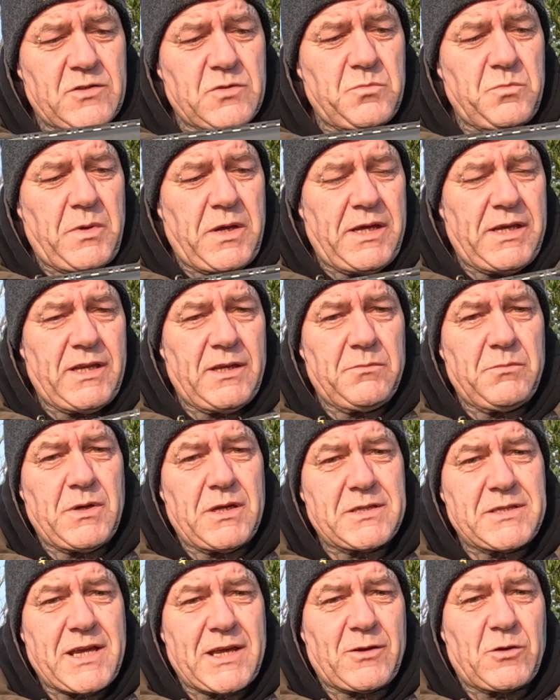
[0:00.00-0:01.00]
medium
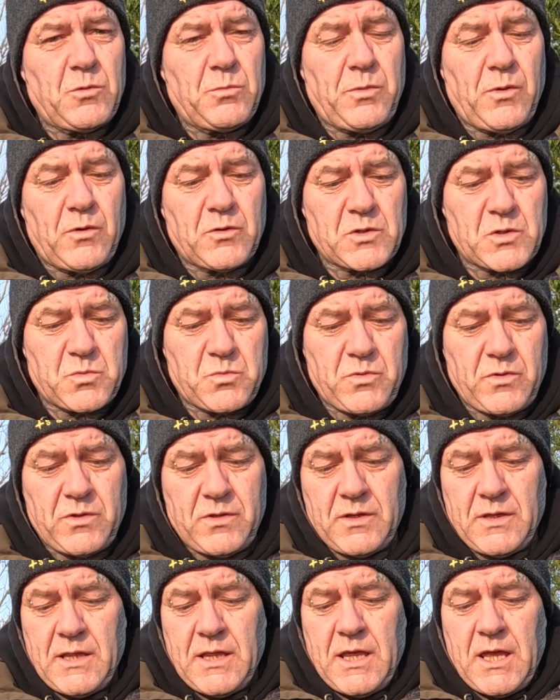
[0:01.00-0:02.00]
tackle box.
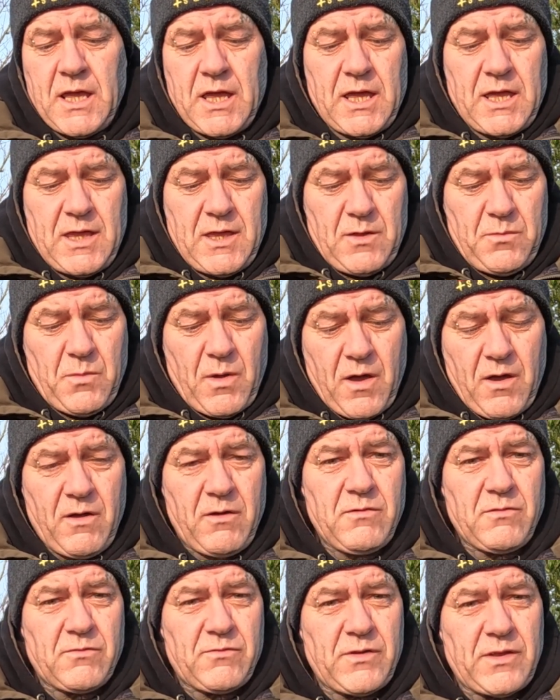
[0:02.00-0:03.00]

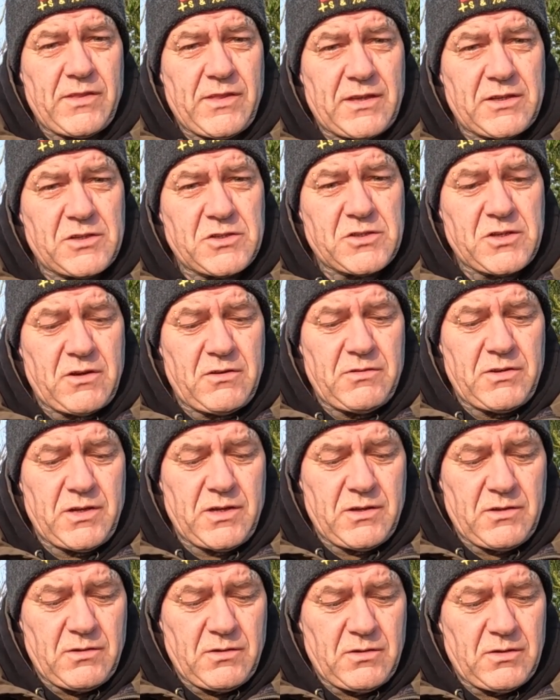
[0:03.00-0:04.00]
Hopefully that's shown
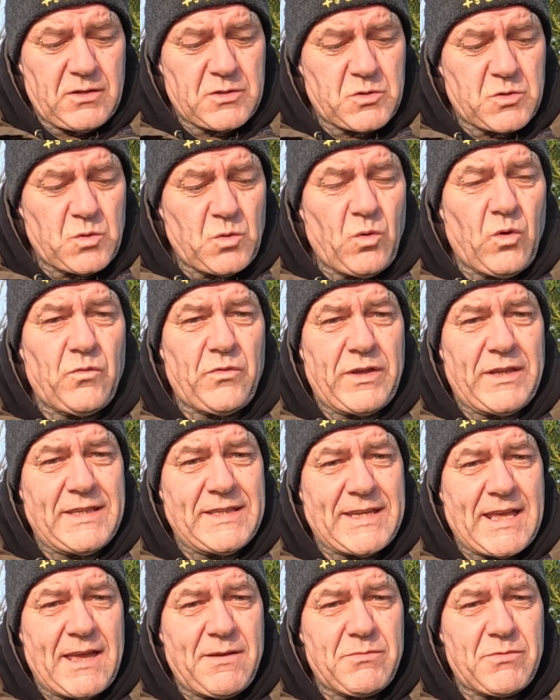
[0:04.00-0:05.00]
you sort of in
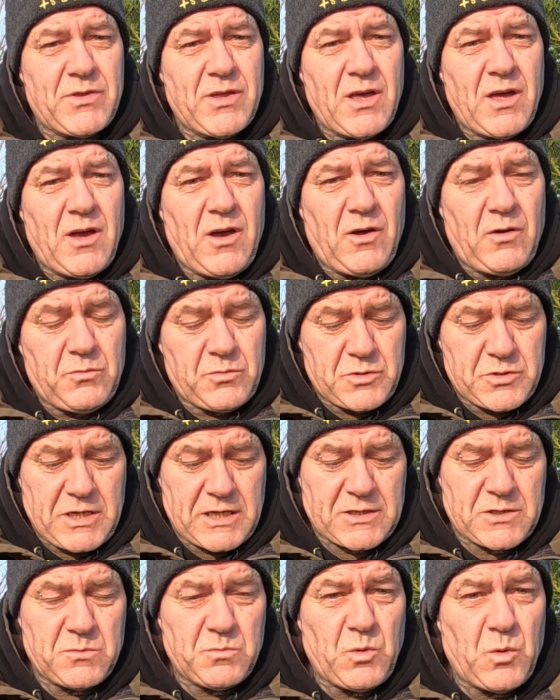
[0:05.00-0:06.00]
depth. I'll
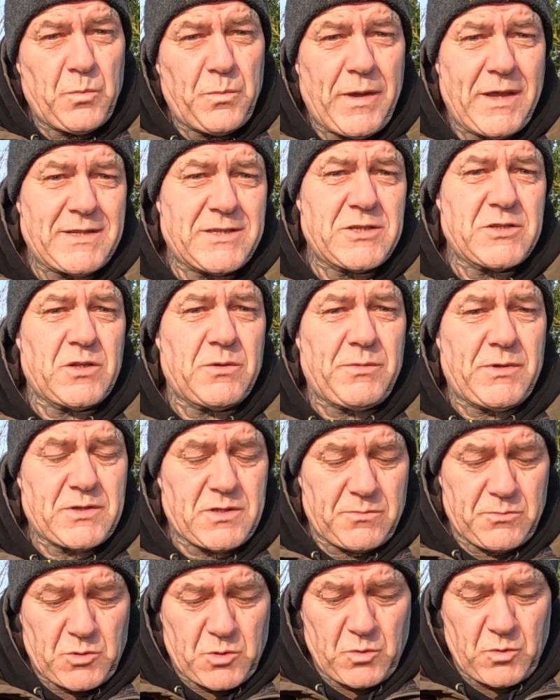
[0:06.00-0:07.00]
stick some more pictures up as
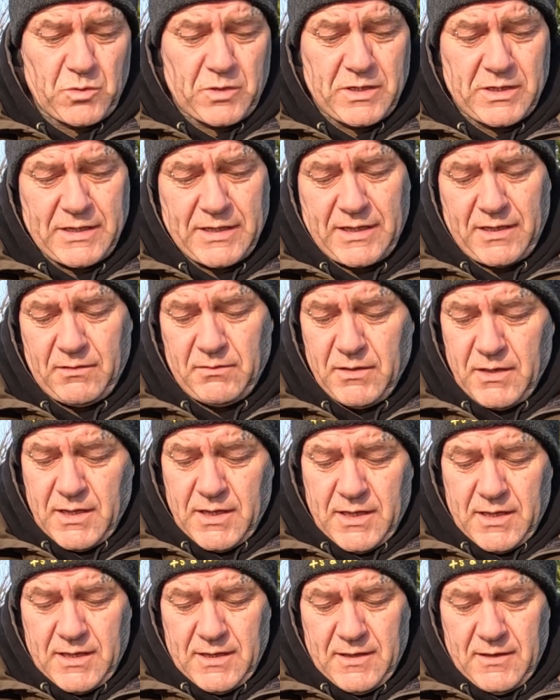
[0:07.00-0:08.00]
I'm talking now
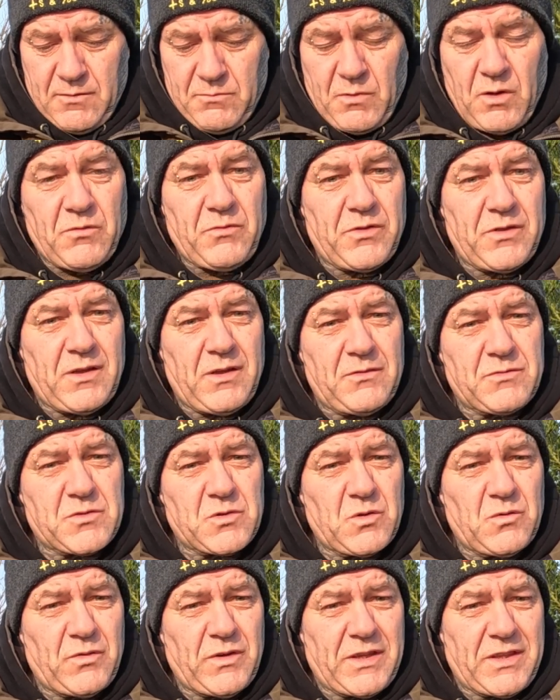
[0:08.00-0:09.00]
of
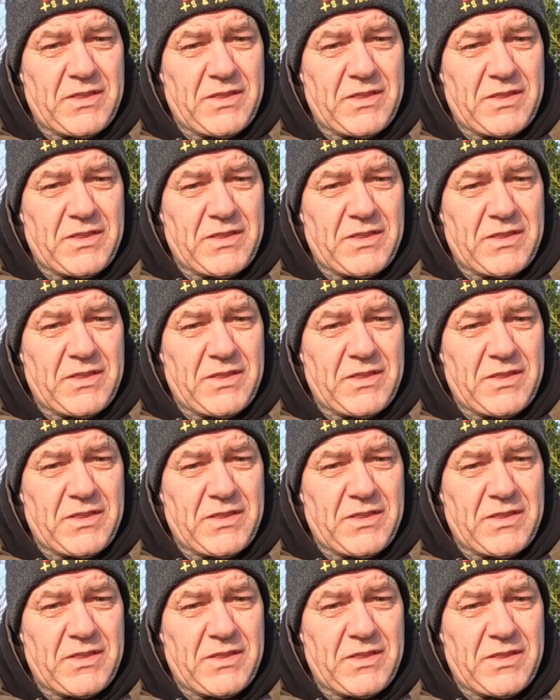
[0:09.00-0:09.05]
sort of like